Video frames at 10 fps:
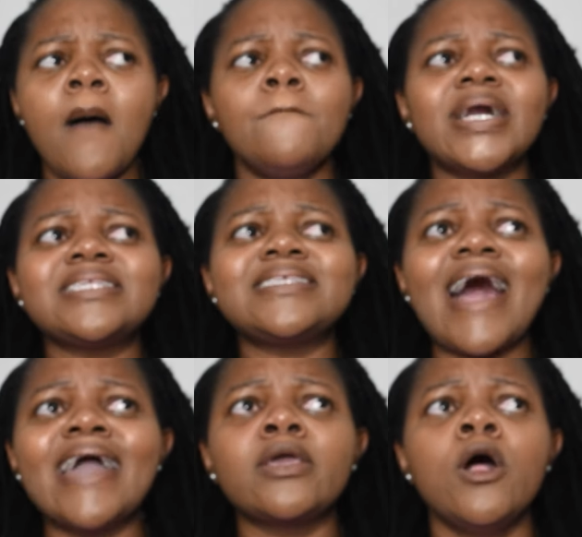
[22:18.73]
But it's
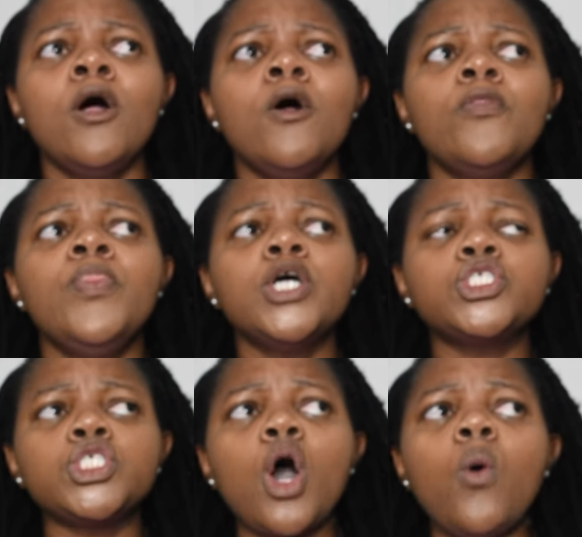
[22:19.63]
like the
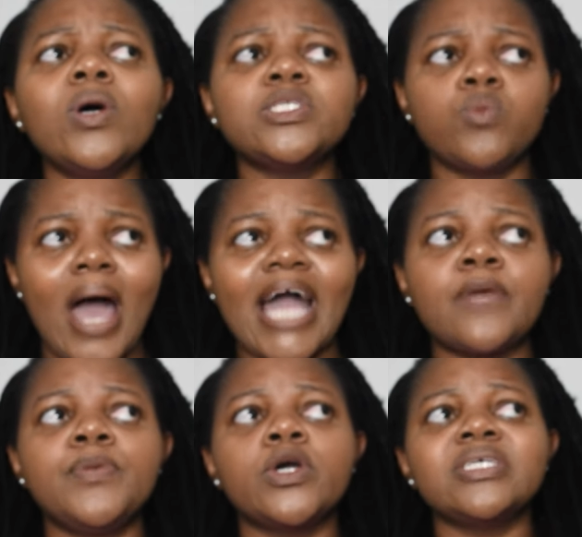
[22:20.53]
show was
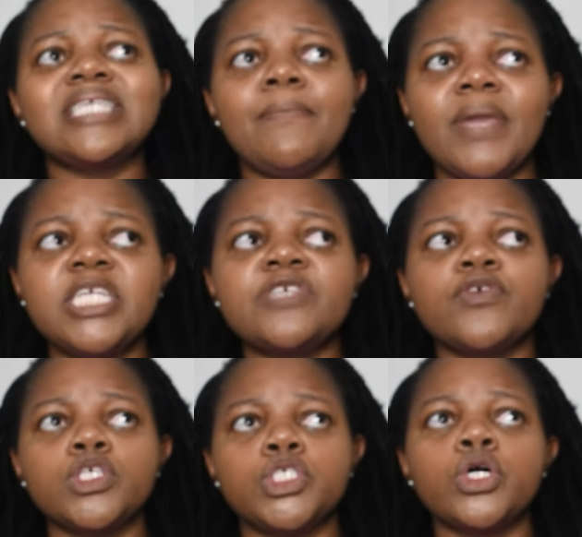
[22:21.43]
whack because they meant for
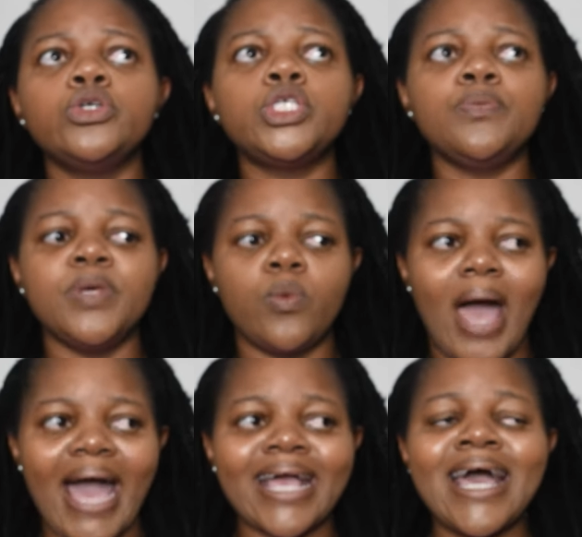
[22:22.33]
the show to be
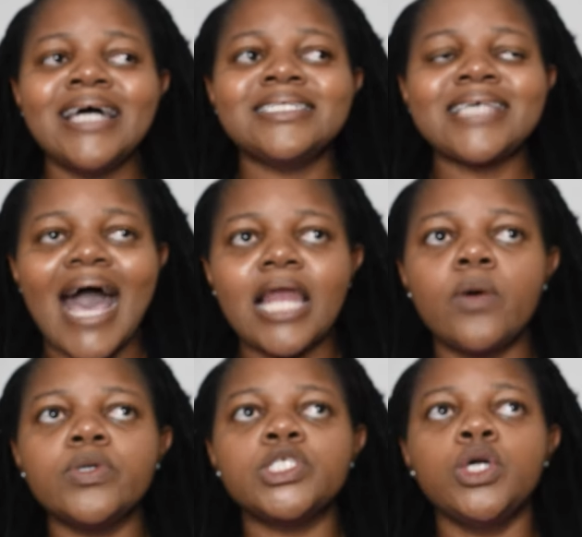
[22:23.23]
whack. Tyler
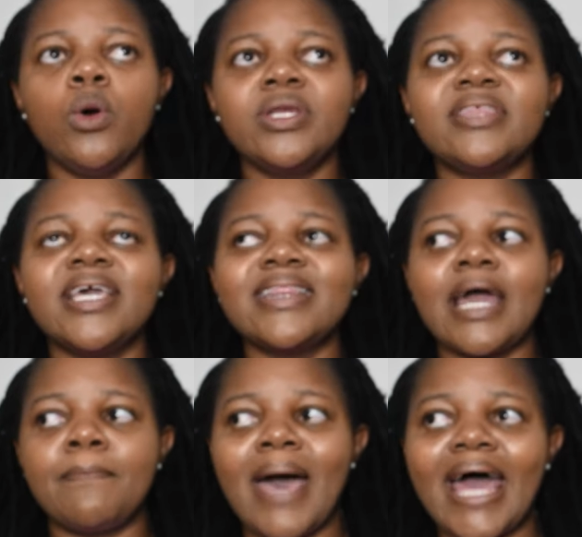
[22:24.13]
was the only thing
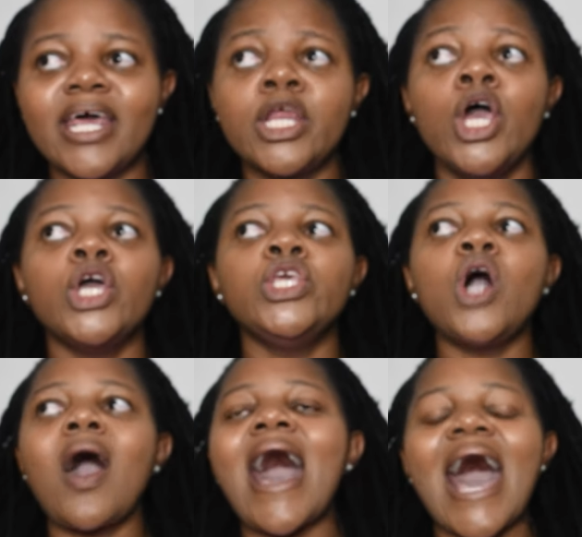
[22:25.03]
that mattered. You're
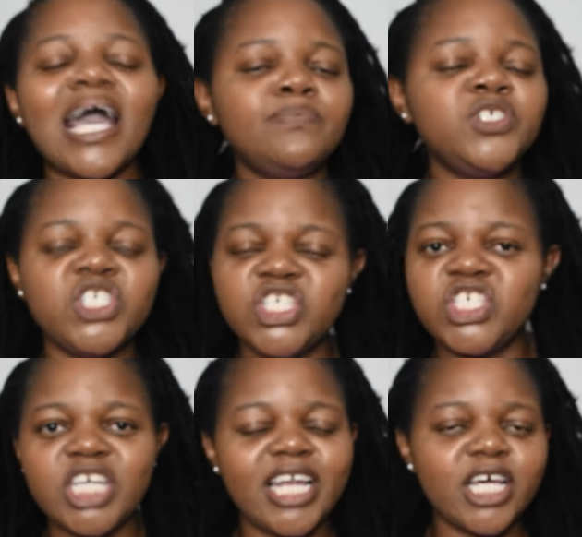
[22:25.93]
hype
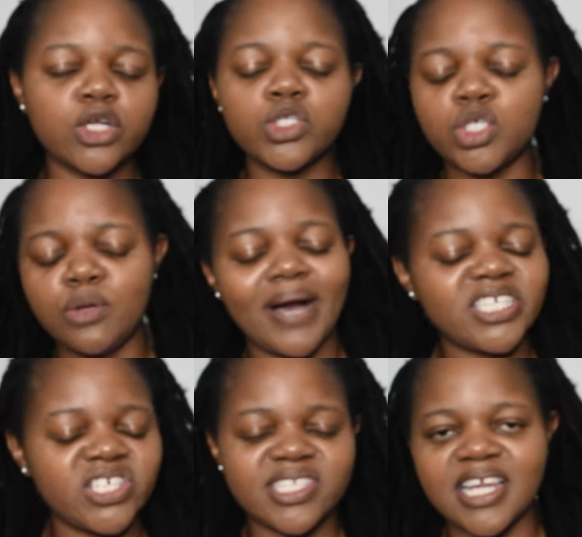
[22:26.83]
Gigi a little too
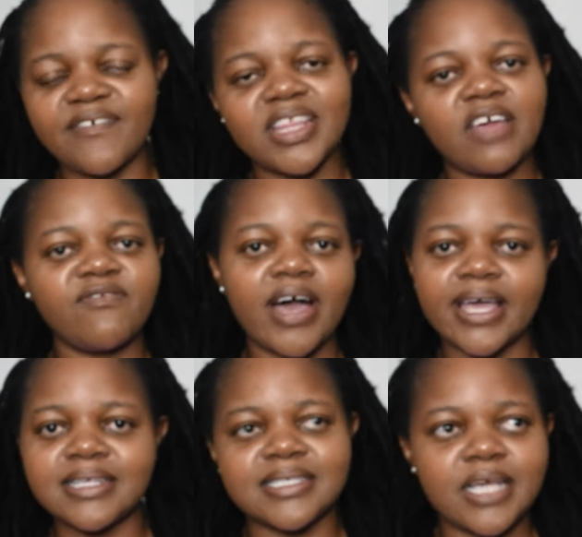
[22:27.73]
much. It's never that
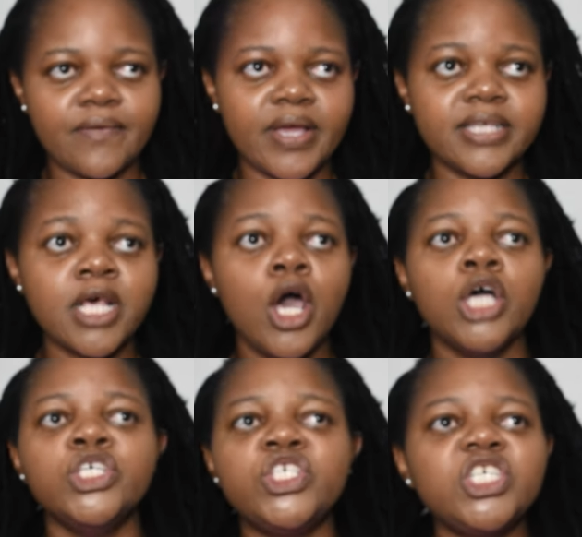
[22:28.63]
fucking serious.
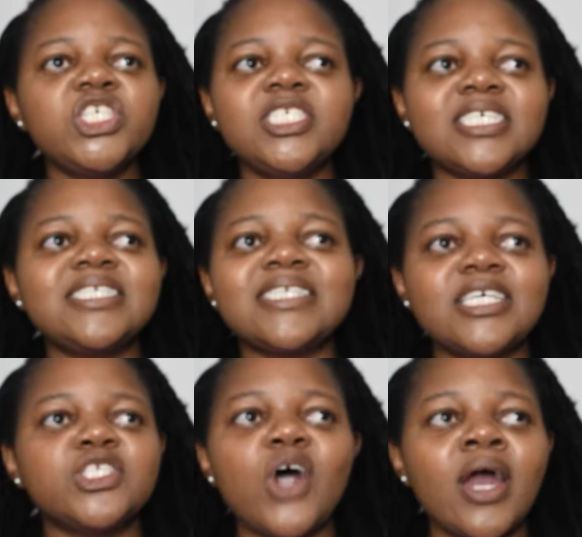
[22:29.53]
Gigi just
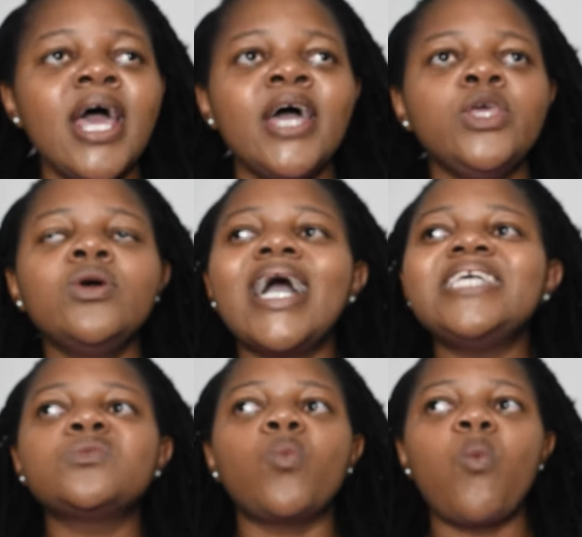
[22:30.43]
does not. You
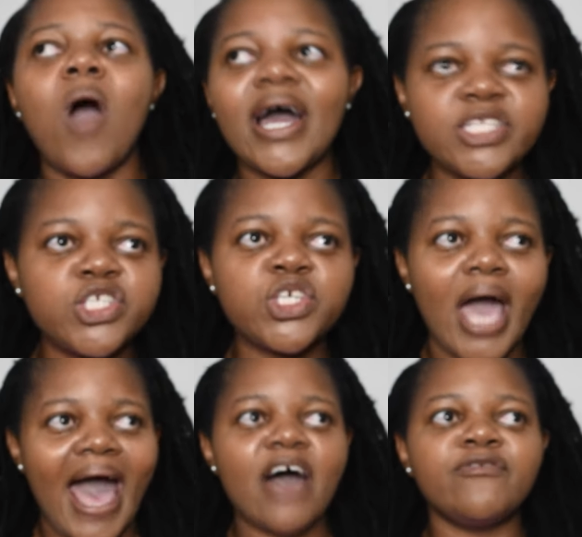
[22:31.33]
guys want to
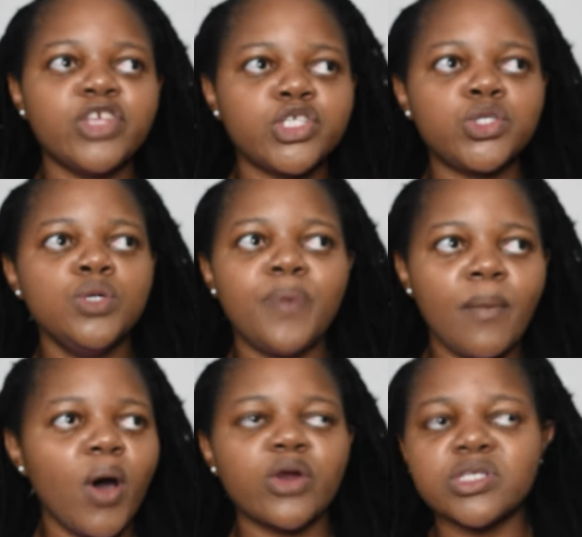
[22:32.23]
have the
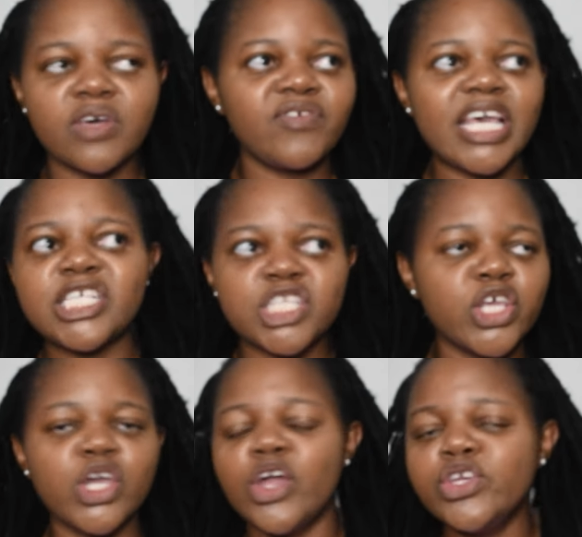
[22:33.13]
supermodels of
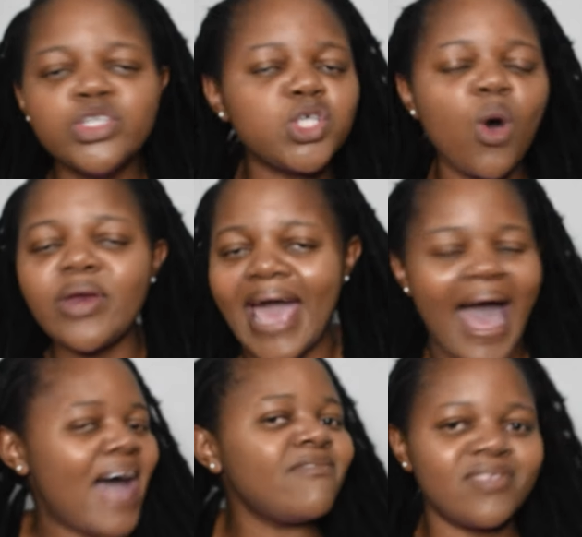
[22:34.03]
yesteryear. You don't
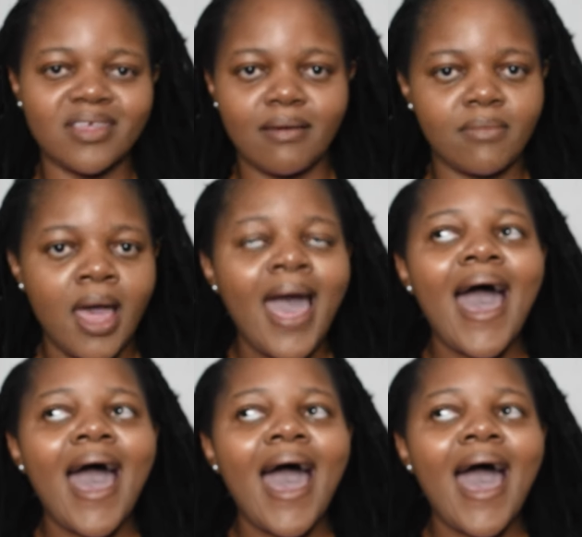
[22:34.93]
have them.